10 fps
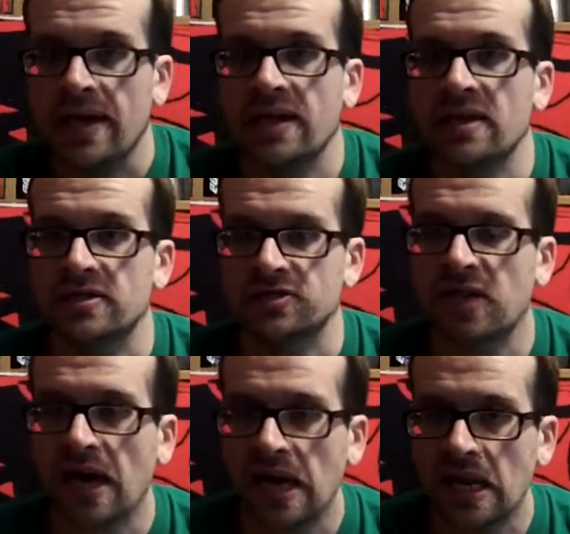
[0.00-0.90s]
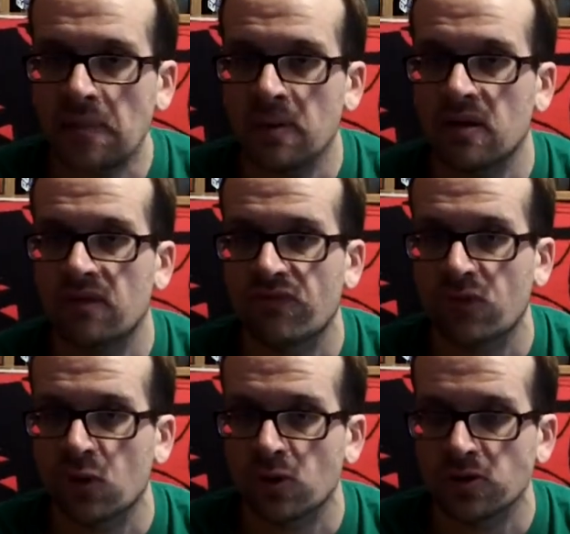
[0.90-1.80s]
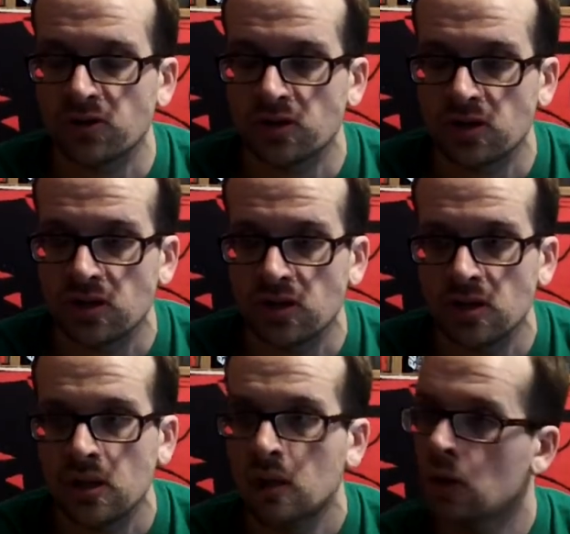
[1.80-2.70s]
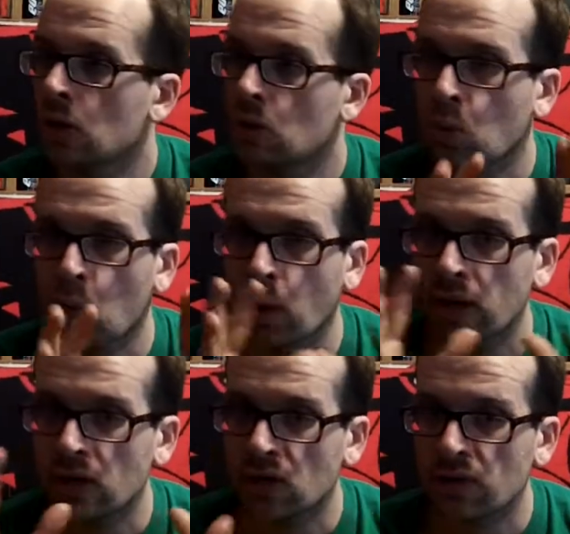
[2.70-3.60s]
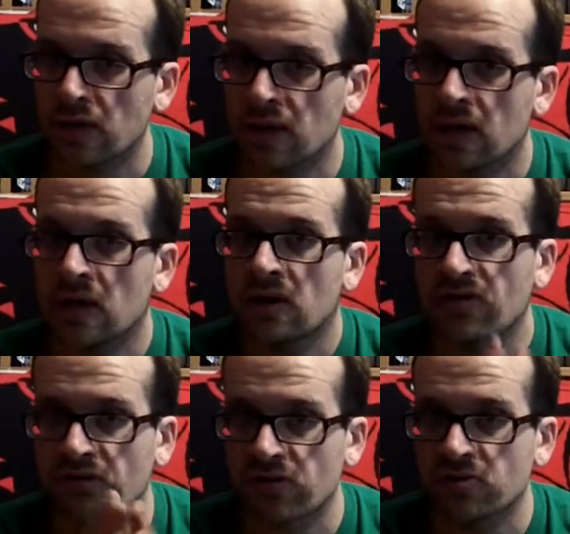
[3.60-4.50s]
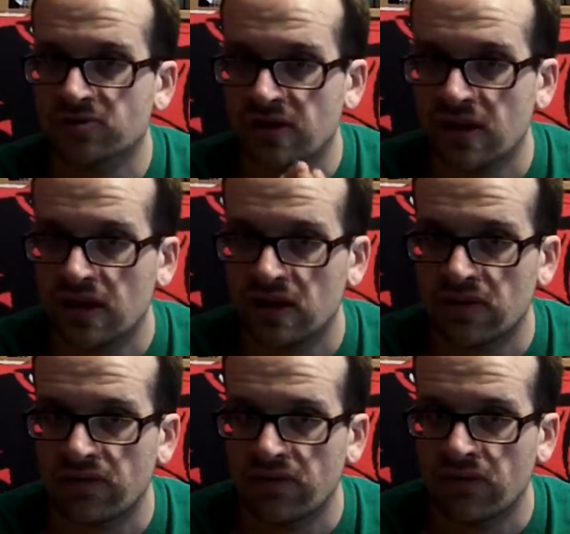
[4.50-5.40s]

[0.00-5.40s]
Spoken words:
It is tied up at 14. What a great first half.